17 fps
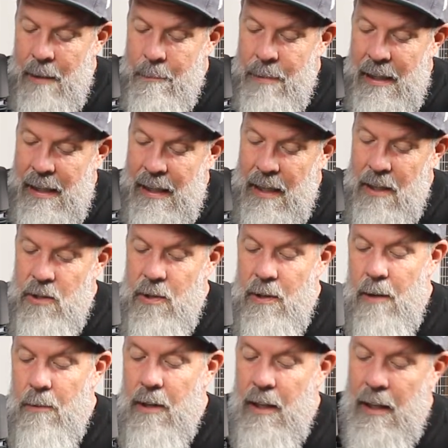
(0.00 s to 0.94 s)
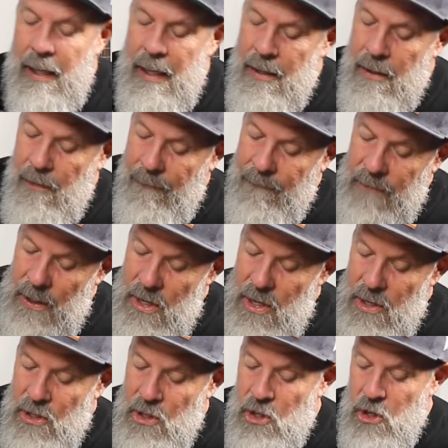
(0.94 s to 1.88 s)
But here's what I want to land on.
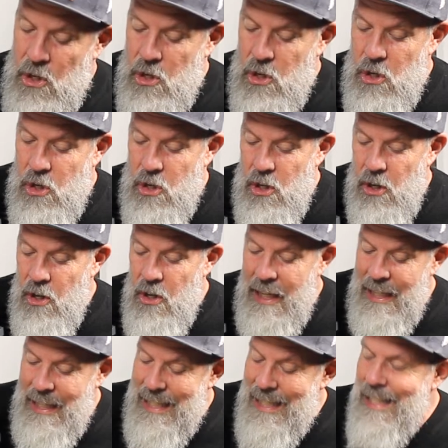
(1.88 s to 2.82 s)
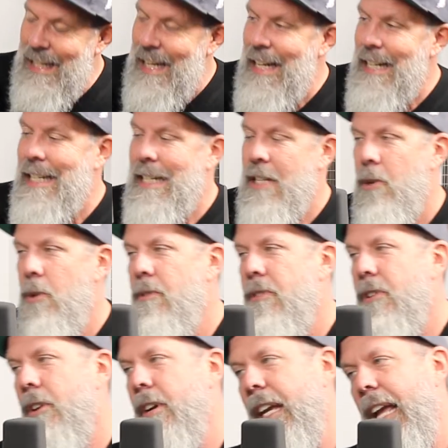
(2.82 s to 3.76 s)
Verse 36 through
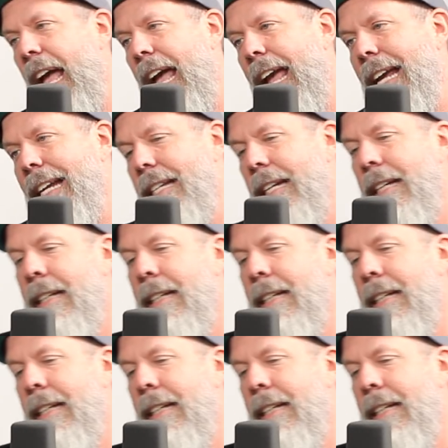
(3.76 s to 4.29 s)
38.